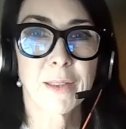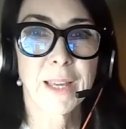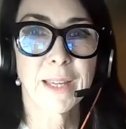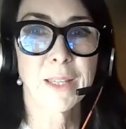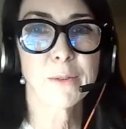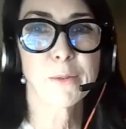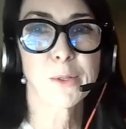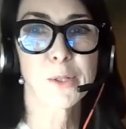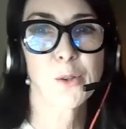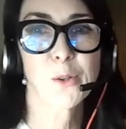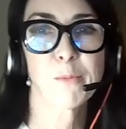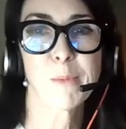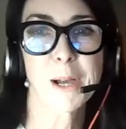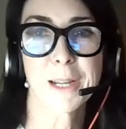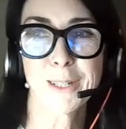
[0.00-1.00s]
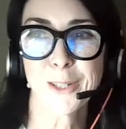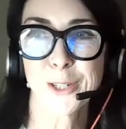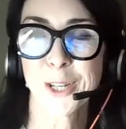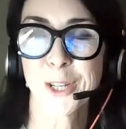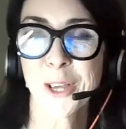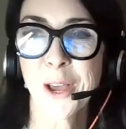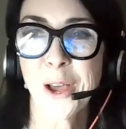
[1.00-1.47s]
Thank you so
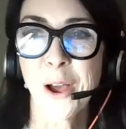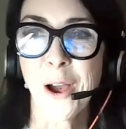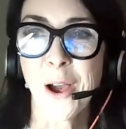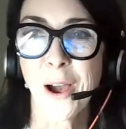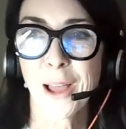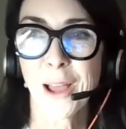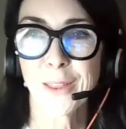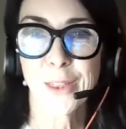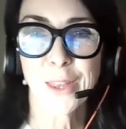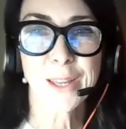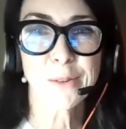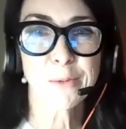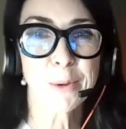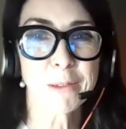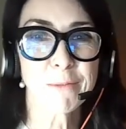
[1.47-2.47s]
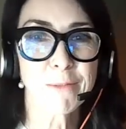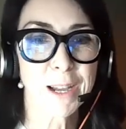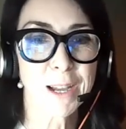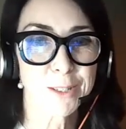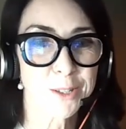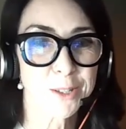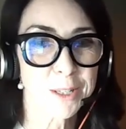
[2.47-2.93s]
much. I think we've
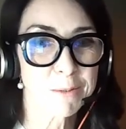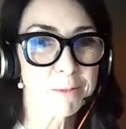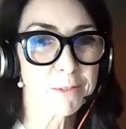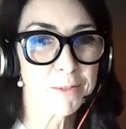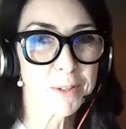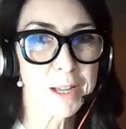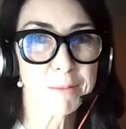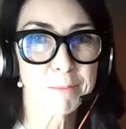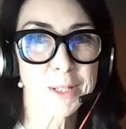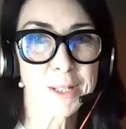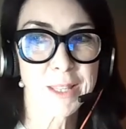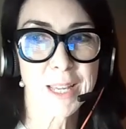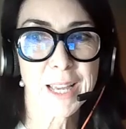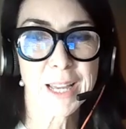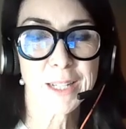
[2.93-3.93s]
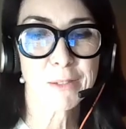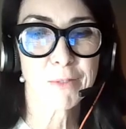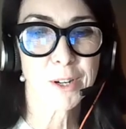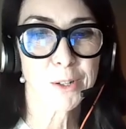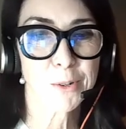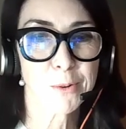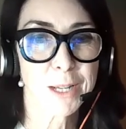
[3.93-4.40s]
actually, we've come to the end
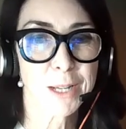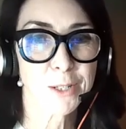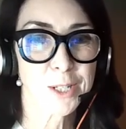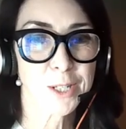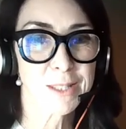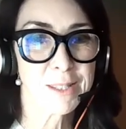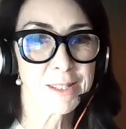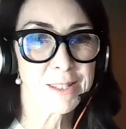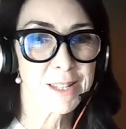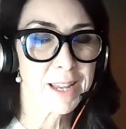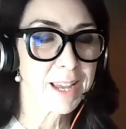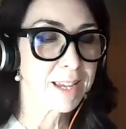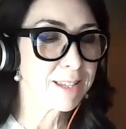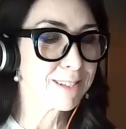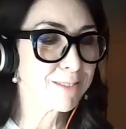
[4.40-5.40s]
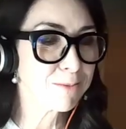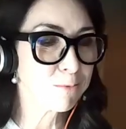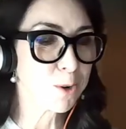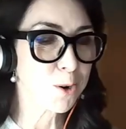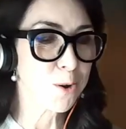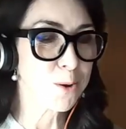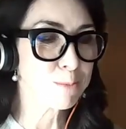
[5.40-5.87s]
of our questions and
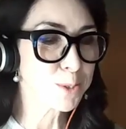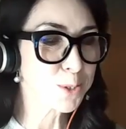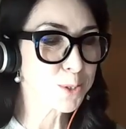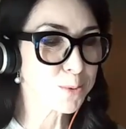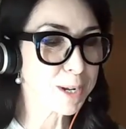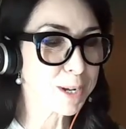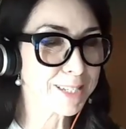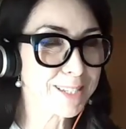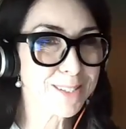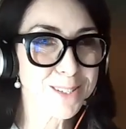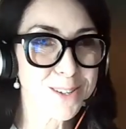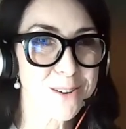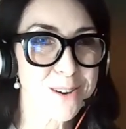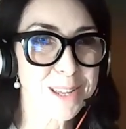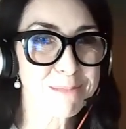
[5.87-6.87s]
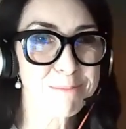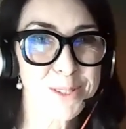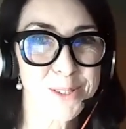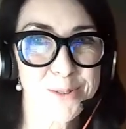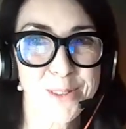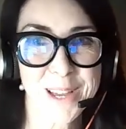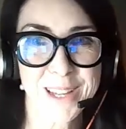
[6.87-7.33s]
we're almost right at time.
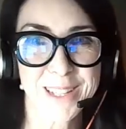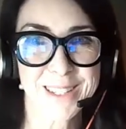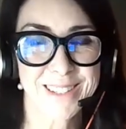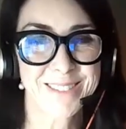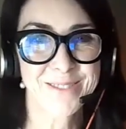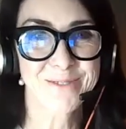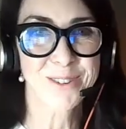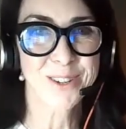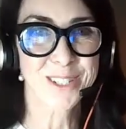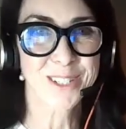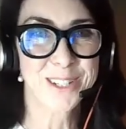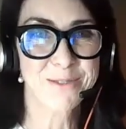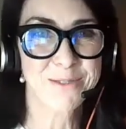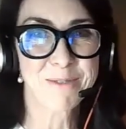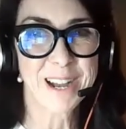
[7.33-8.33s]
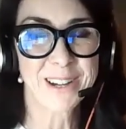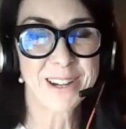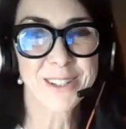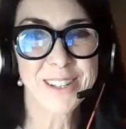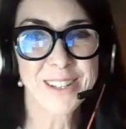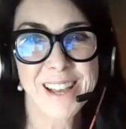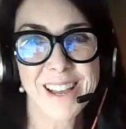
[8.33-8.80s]
So that worked out
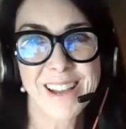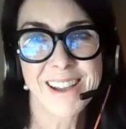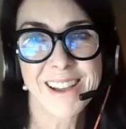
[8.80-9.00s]
well.